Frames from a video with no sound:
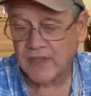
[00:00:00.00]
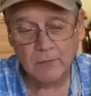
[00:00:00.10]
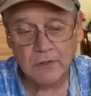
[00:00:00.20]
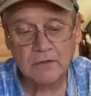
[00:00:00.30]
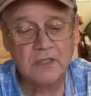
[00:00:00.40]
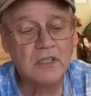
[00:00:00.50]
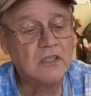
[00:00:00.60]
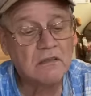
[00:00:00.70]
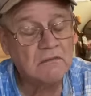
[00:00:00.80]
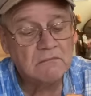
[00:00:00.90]
built
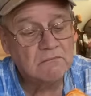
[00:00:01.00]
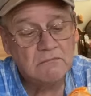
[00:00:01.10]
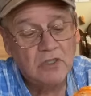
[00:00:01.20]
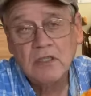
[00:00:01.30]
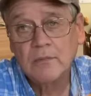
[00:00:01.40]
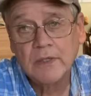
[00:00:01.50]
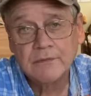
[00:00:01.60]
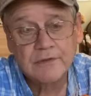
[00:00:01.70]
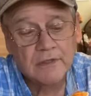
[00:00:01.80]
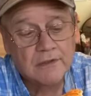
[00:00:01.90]
in, you ain't gonna be able to
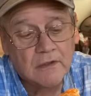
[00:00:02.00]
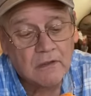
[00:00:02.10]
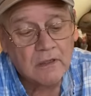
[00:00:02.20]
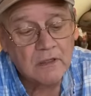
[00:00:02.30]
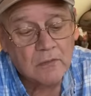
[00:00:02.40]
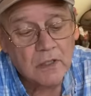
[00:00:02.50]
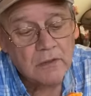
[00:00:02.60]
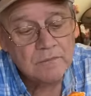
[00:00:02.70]
charge the car anyway.